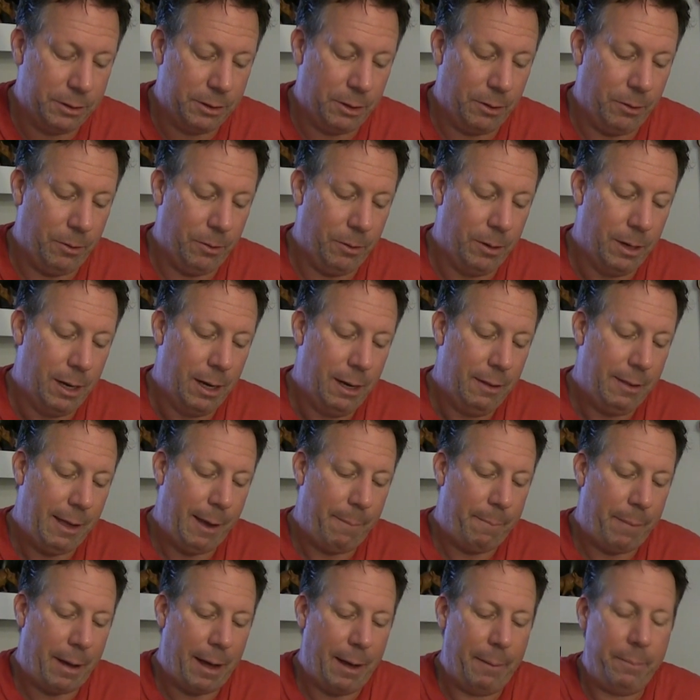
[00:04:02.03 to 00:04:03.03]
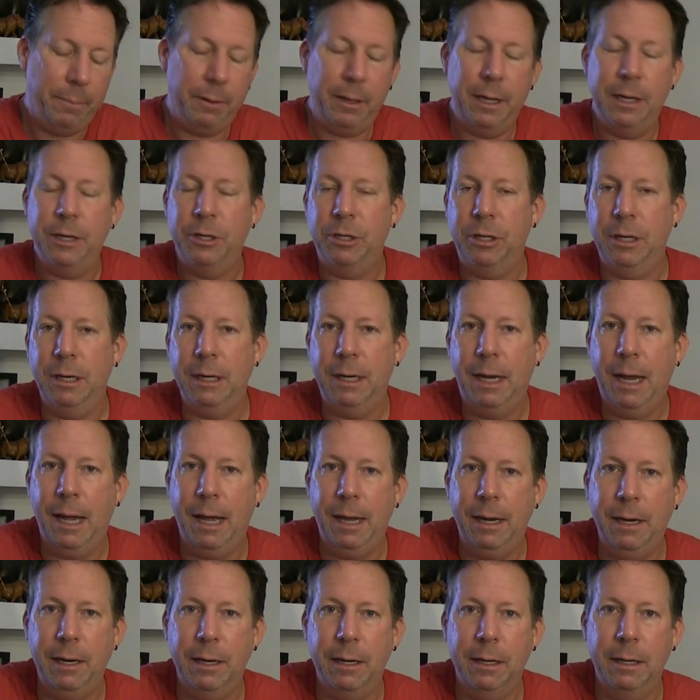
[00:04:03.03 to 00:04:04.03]
So that population in
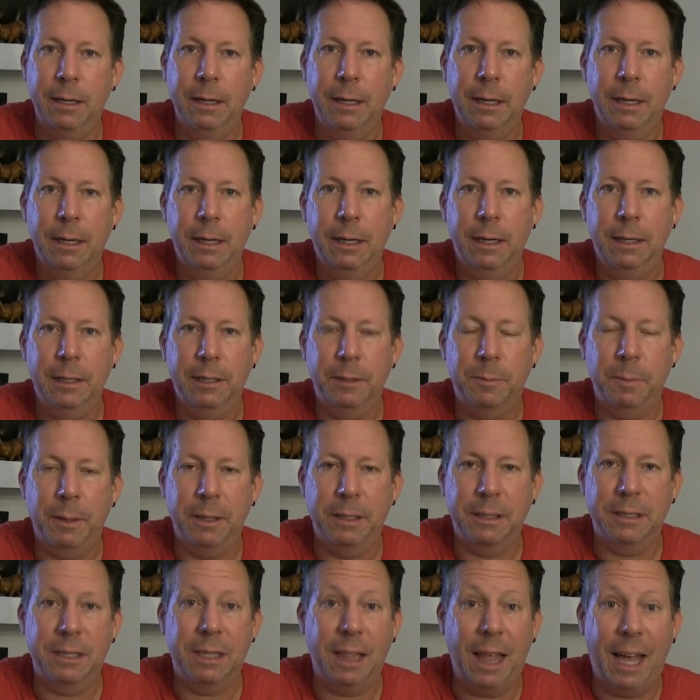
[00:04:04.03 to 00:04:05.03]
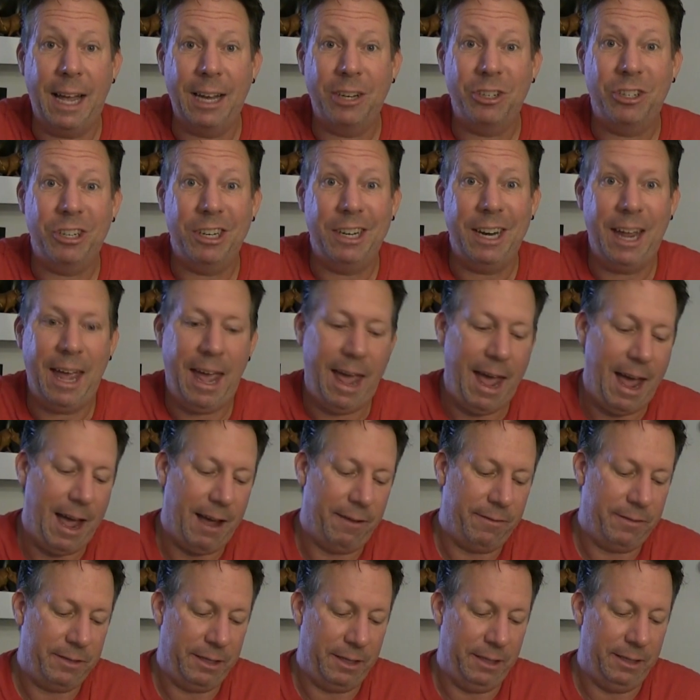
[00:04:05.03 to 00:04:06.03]
Kenya has been slashed in
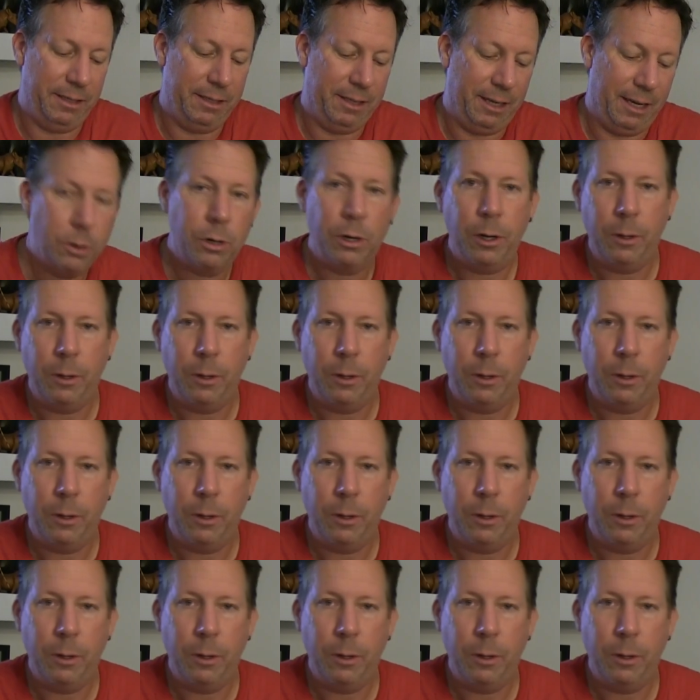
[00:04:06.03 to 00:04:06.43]
half since.